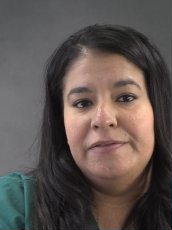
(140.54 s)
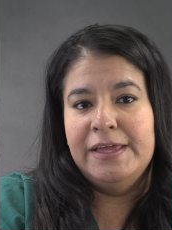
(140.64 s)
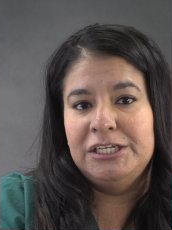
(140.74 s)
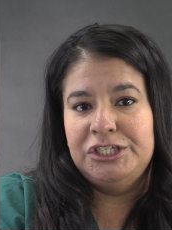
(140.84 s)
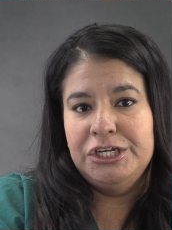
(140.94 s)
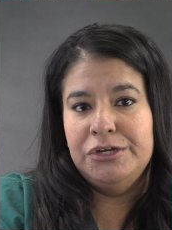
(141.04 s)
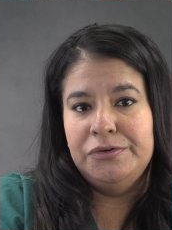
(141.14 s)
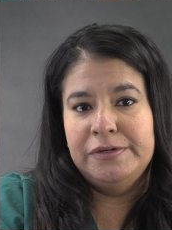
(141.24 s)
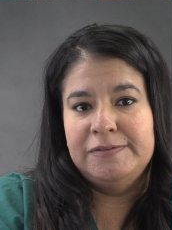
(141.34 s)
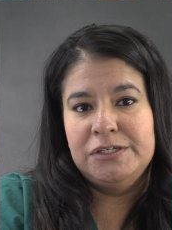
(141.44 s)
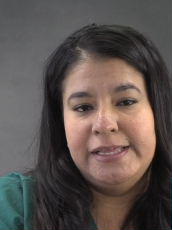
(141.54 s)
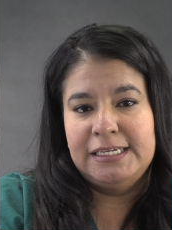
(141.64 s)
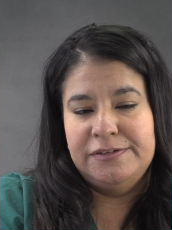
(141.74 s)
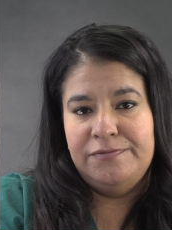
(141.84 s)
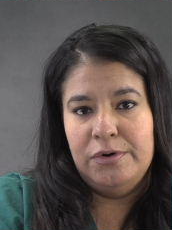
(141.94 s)
Then June
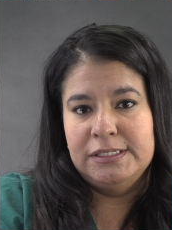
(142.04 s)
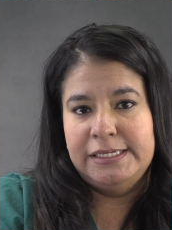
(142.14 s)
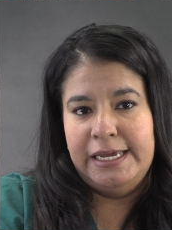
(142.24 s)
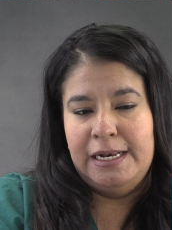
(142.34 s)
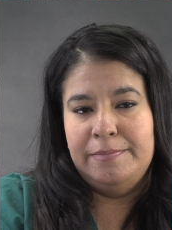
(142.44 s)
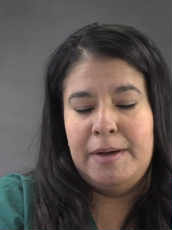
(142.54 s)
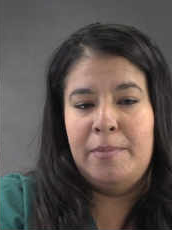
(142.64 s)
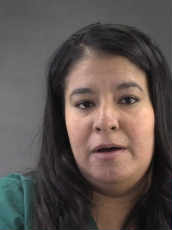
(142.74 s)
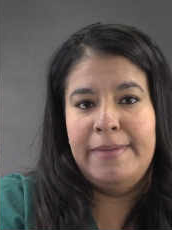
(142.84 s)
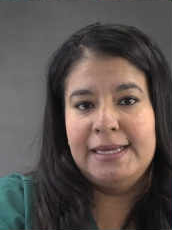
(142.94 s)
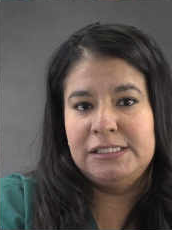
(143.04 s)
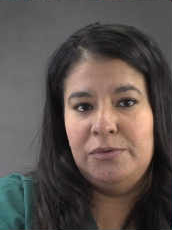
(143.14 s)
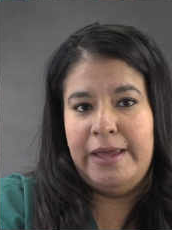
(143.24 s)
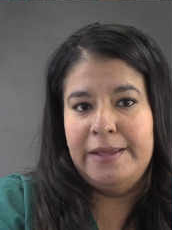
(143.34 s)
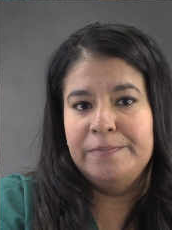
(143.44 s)
2014, my mom passed
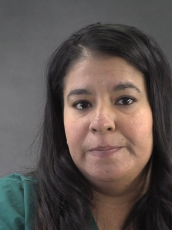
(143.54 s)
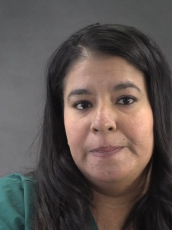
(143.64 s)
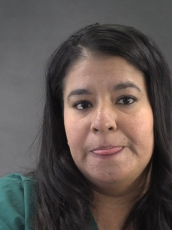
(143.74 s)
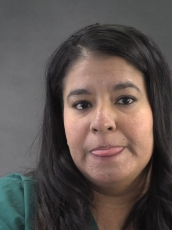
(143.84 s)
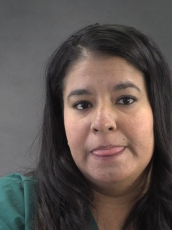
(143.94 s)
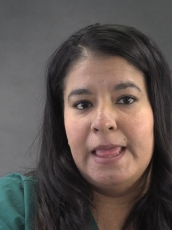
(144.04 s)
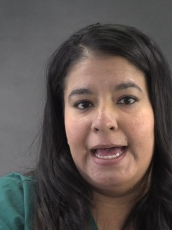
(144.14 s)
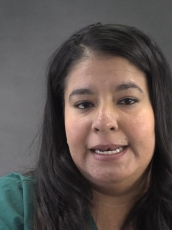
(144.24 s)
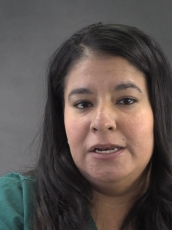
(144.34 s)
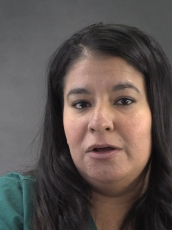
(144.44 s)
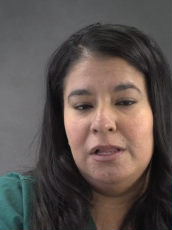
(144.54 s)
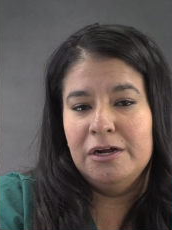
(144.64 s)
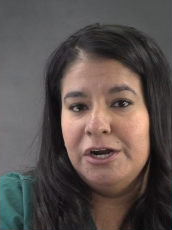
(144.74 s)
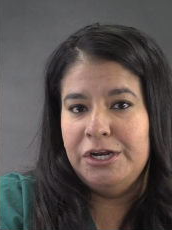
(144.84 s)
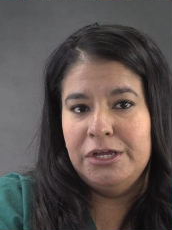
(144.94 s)
away. I no
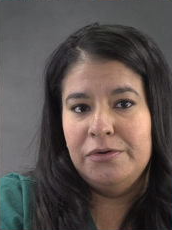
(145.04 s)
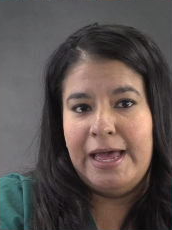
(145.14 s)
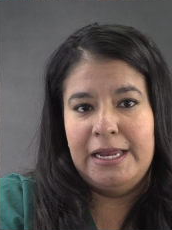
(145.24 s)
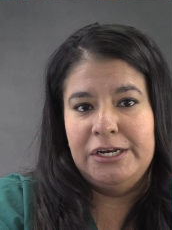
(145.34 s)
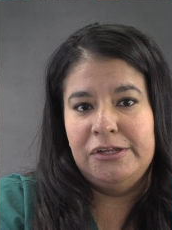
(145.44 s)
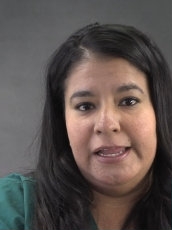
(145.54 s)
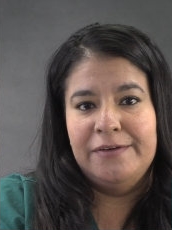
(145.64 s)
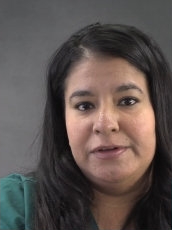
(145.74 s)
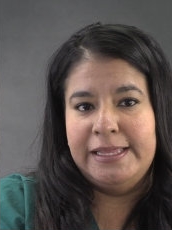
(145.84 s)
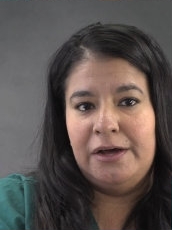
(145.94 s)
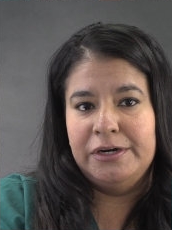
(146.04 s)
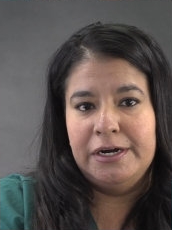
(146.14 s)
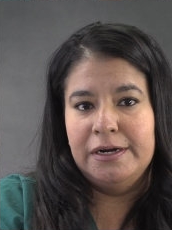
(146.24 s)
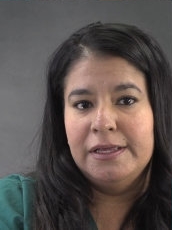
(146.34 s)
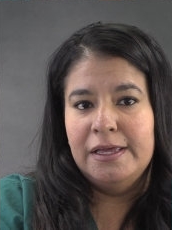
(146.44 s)
longer knew how to do life without
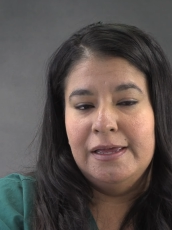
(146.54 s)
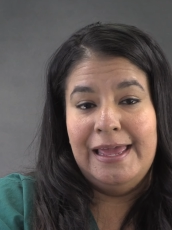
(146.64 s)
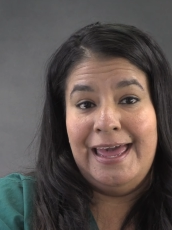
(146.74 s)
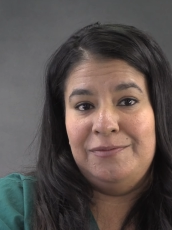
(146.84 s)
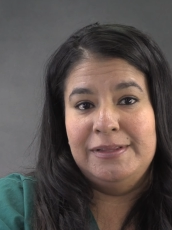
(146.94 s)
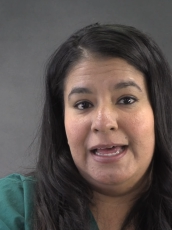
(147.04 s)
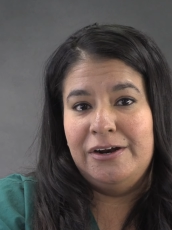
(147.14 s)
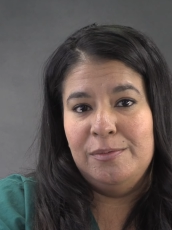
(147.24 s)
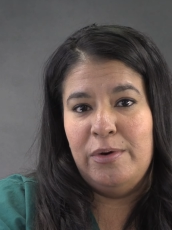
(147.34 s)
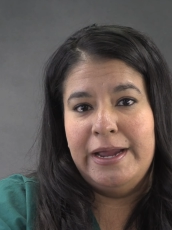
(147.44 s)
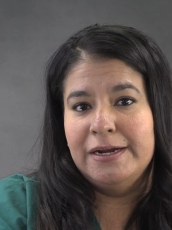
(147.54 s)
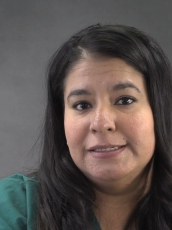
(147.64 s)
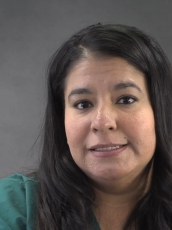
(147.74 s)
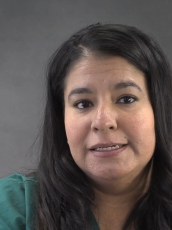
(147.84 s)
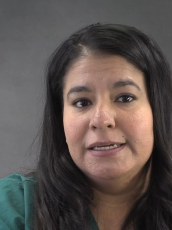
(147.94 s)
her and without her
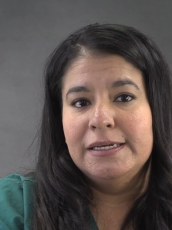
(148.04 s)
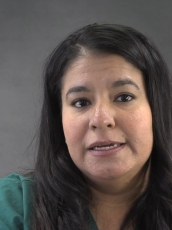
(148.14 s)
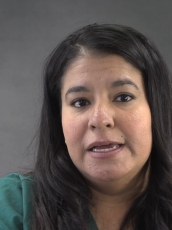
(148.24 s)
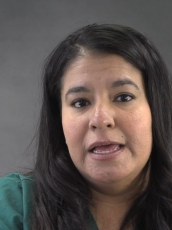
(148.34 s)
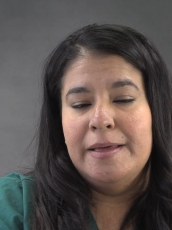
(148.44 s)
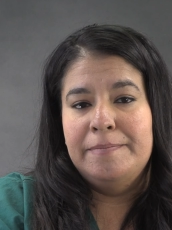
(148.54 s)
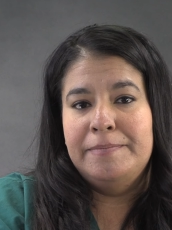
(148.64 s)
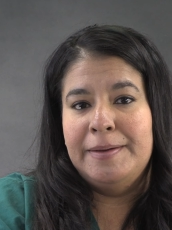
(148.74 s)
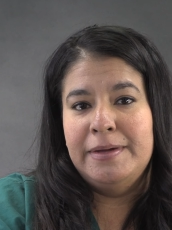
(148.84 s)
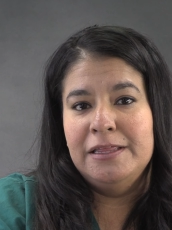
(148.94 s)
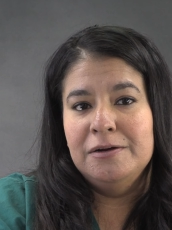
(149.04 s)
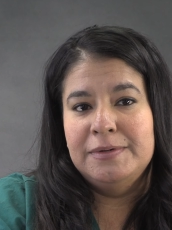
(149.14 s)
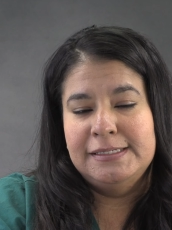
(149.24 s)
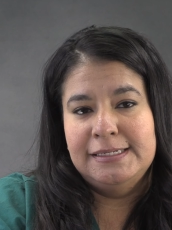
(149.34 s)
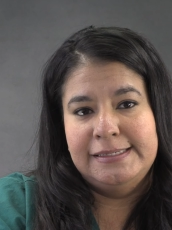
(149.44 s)
prayers. My mother
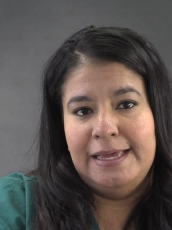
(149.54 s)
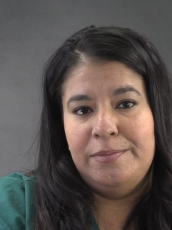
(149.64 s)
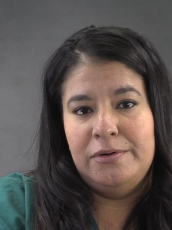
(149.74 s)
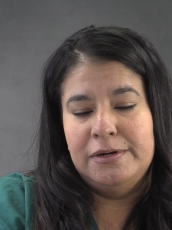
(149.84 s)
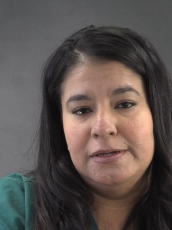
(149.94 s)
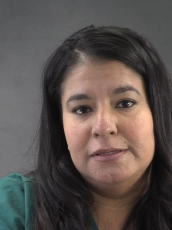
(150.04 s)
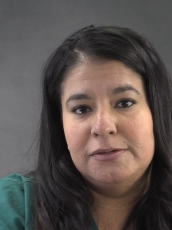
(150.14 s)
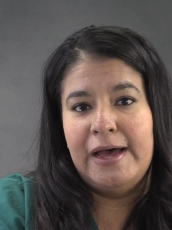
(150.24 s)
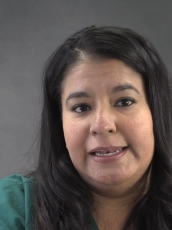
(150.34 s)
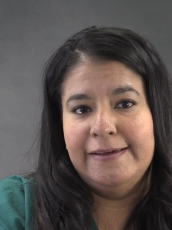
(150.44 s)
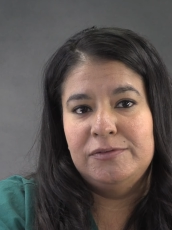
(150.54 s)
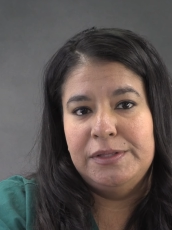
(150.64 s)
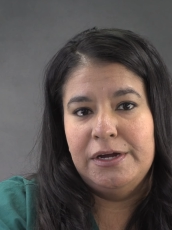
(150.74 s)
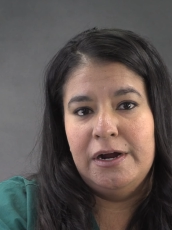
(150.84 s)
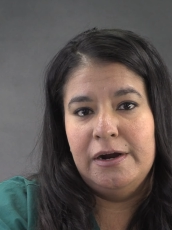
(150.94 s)
was disabled, so I lived
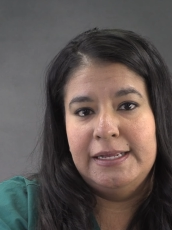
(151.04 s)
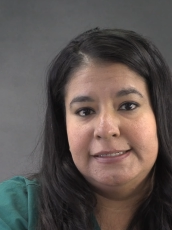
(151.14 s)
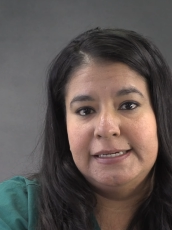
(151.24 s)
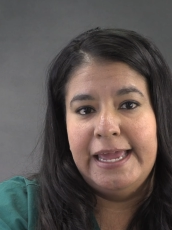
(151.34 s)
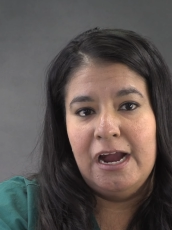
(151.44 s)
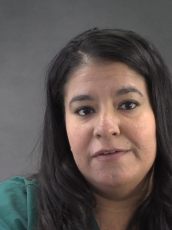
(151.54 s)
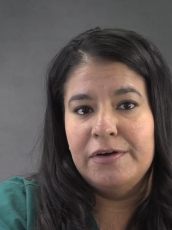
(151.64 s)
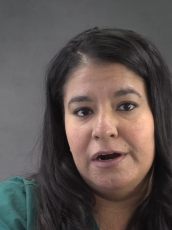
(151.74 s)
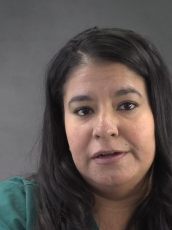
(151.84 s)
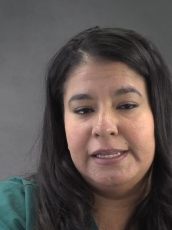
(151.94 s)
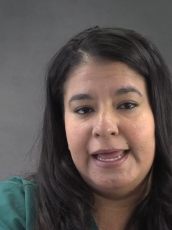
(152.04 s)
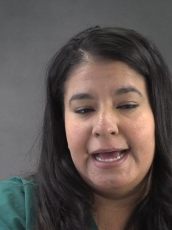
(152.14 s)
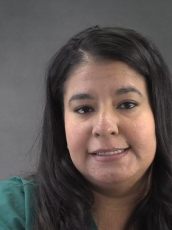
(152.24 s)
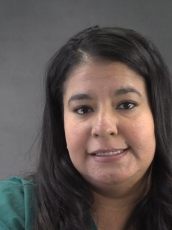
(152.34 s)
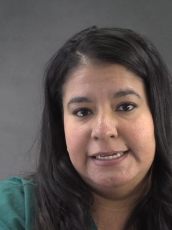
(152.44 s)
with her and took care of her the
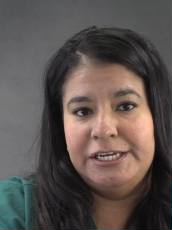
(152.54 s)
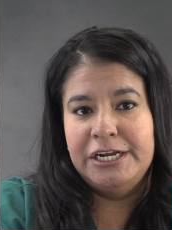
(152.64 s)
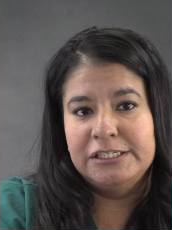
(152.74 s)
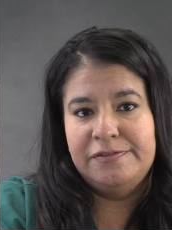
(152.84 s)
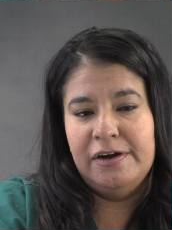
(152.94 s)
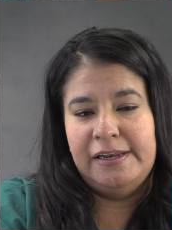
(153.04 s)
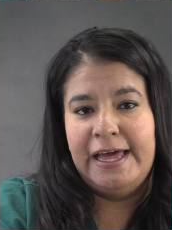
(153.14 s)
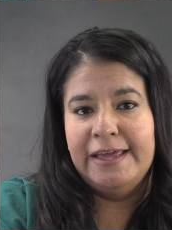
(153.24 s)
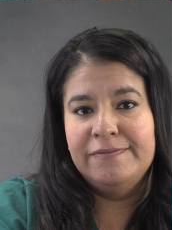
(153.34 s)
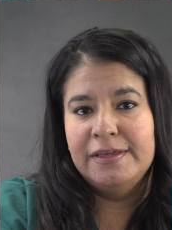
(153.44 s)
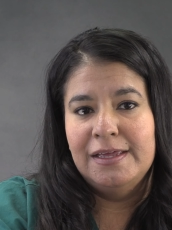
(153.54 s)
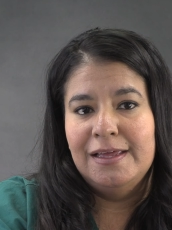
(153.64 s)
last 10 years of her life.